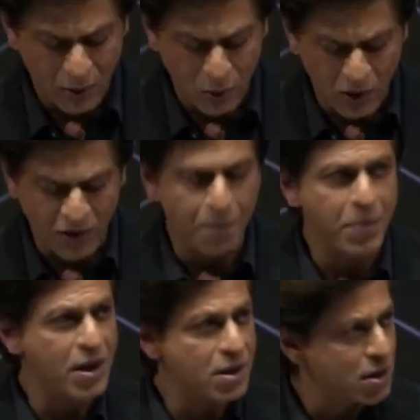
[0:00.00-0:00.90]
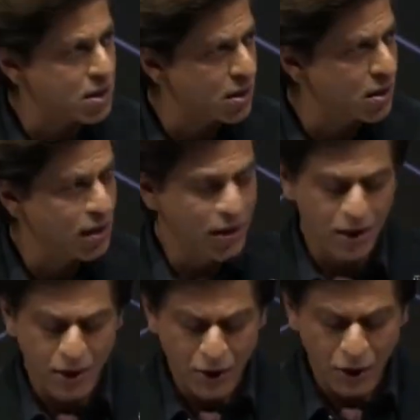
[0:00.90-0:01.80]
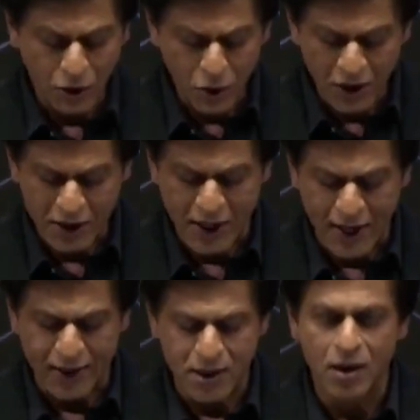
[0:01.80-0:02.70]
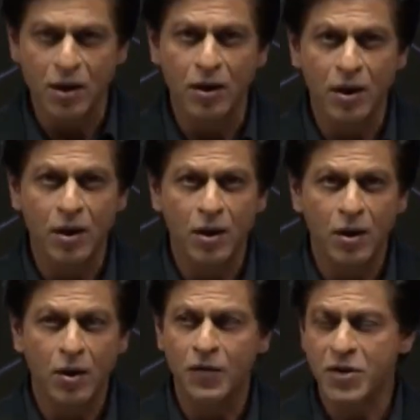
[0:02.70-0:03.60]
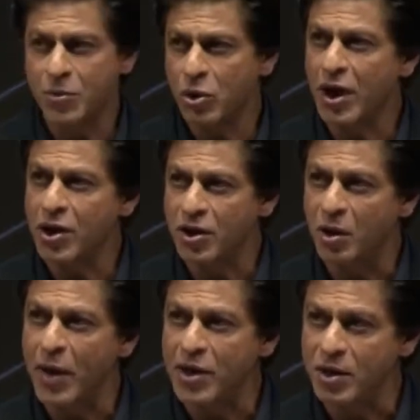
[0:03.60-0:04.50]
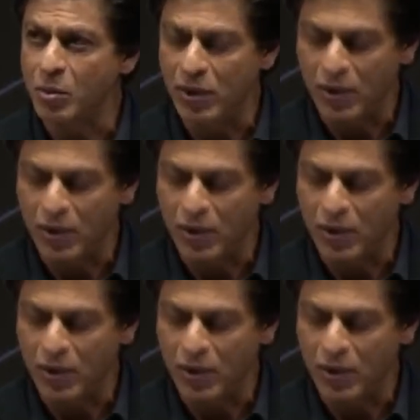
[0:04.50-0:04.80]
one of the basest, crudest acts of subjugation imaginable.